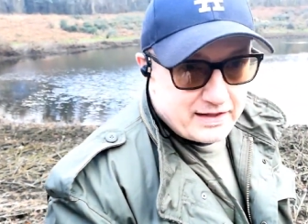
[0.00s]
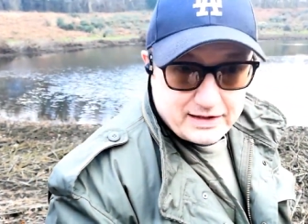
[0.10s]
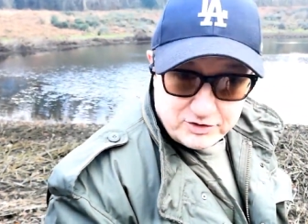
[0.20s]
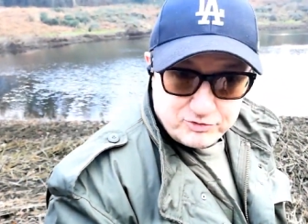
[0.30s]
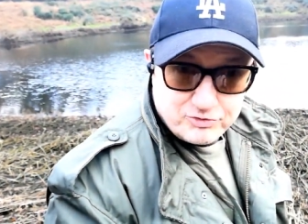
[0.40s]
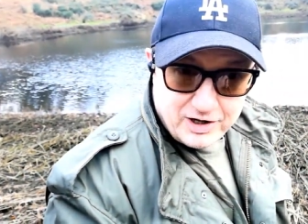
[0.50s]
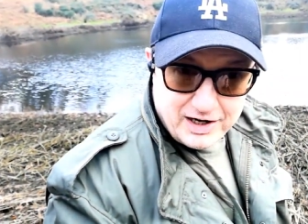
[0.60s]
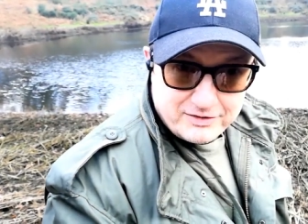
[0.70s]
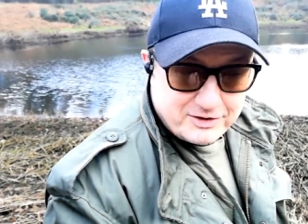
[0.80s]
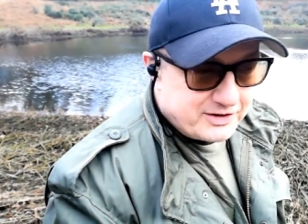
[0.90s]
and that's
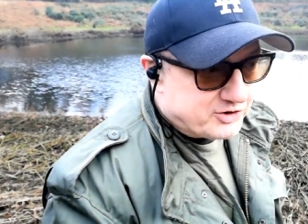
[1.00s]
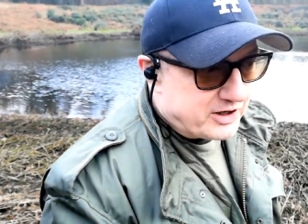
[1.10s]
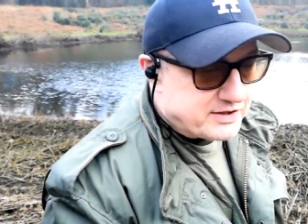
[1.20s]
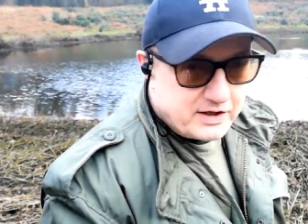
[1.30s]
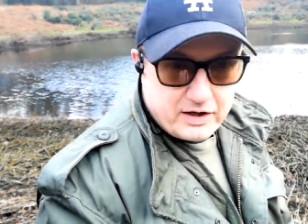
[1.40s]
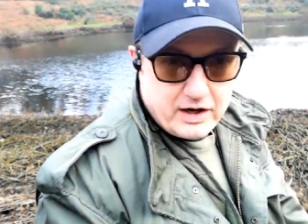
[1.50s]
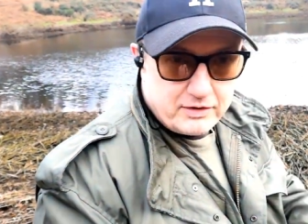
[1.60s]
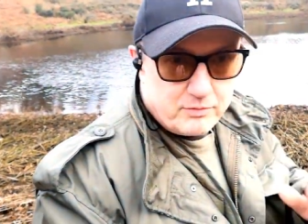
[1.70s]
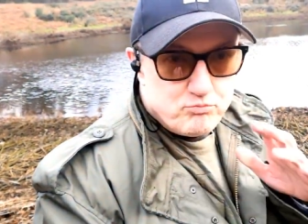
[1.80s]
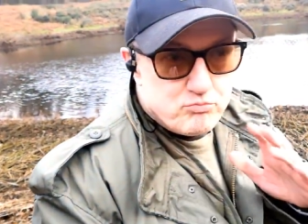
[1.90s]
rather interesting.
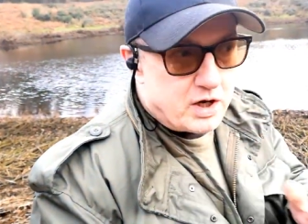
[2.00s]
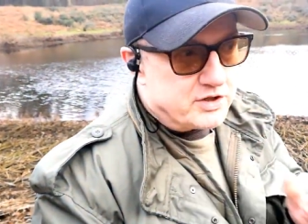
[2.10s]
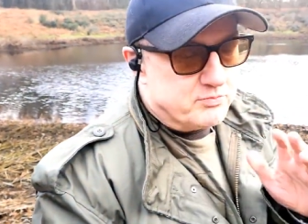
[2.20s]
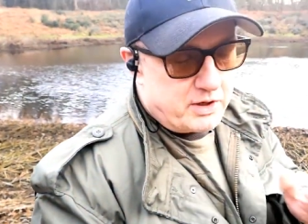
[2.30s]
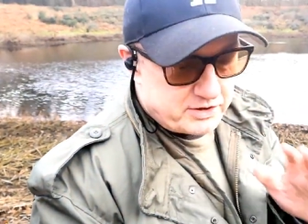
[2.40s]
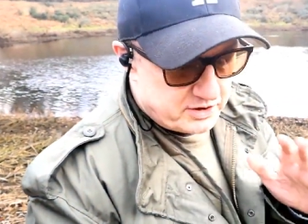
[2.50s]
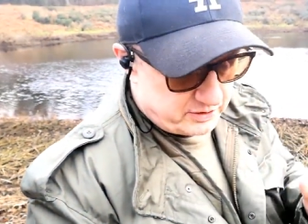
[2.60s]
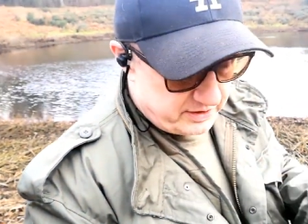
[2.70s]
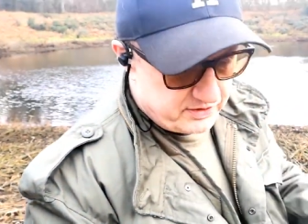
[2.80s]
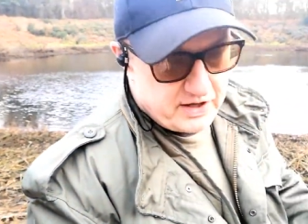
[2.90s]
I must
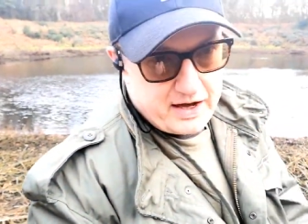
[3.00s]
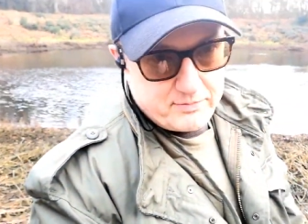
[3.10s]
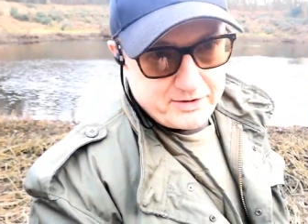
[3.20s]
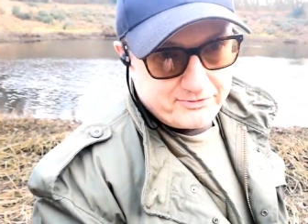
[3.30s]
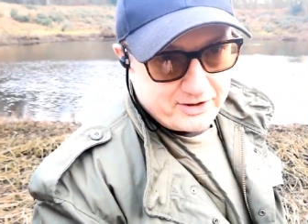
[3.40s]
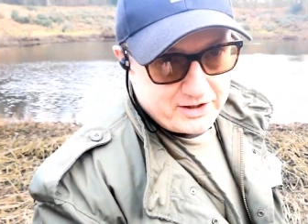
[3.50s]
look into that a bit